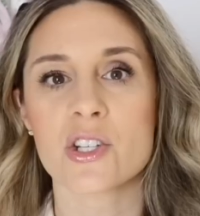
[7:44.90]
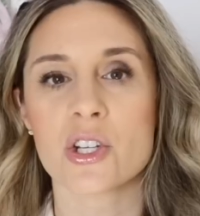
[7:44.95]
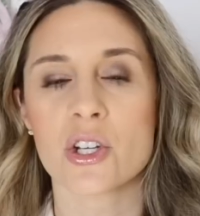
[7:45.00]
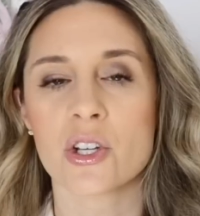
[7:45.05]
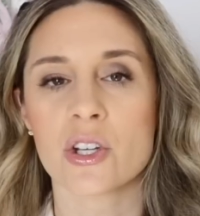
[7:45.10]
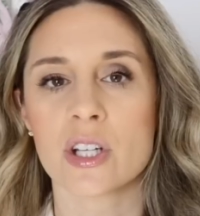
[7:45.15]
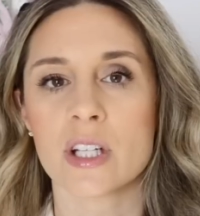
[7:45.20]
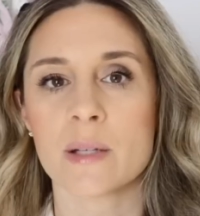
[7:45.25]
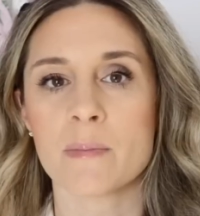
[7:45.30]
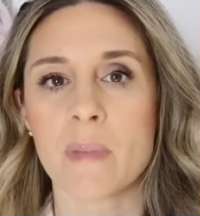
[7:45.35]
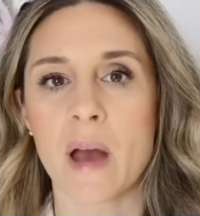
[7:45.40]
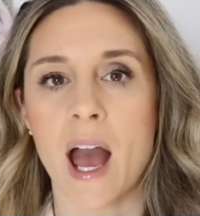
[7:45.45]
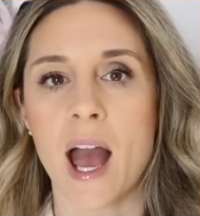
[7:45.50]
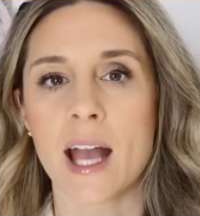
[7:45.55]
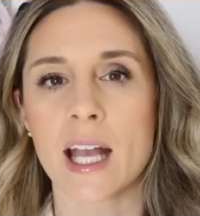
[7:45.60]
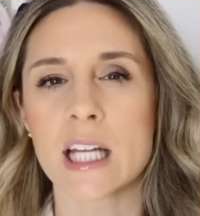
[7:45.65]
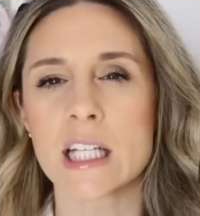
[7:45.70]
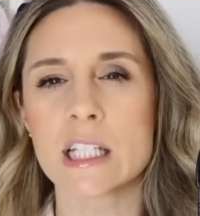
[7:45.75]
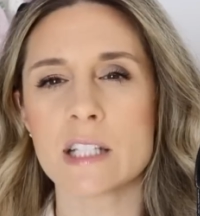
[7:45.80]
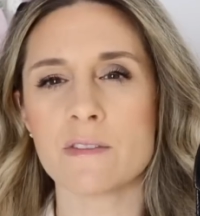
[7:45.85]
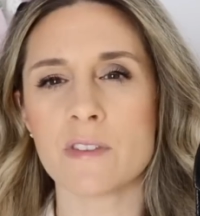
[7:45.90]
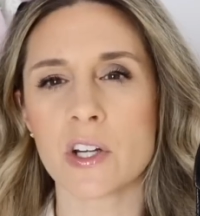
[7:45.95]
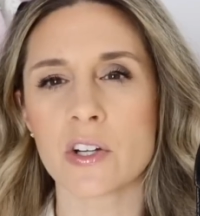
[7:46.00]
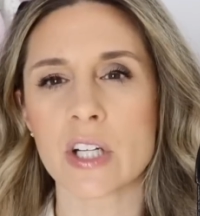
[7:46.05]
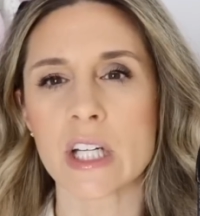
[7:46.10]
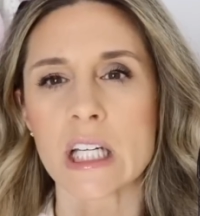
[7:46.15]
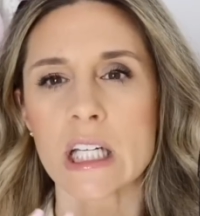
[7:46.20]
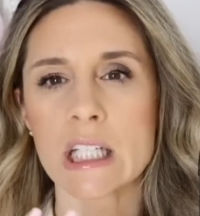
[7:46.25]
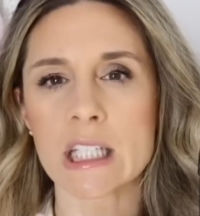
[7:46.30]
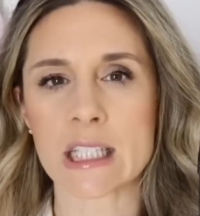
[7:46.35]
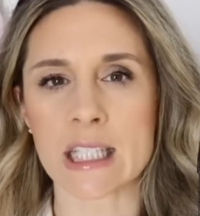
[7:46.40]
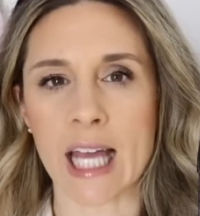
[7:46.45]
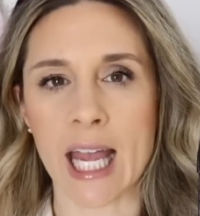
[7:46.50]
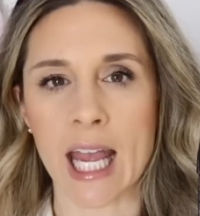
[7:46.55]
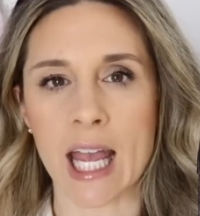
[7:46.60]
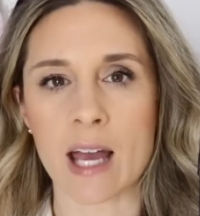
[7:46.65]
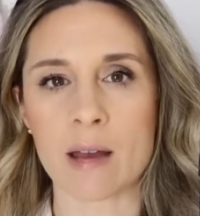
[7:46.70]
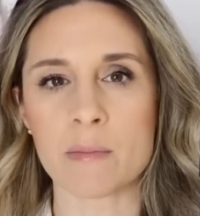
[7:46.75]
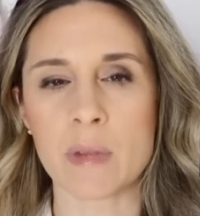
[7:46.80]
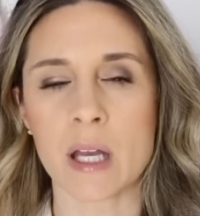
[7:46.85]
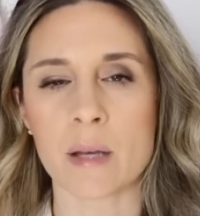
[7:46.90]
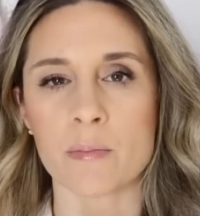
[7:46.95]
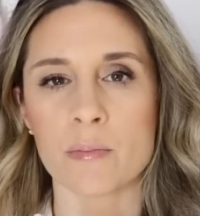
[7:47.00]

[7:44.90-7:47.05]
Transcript: a good bag. It's very glam and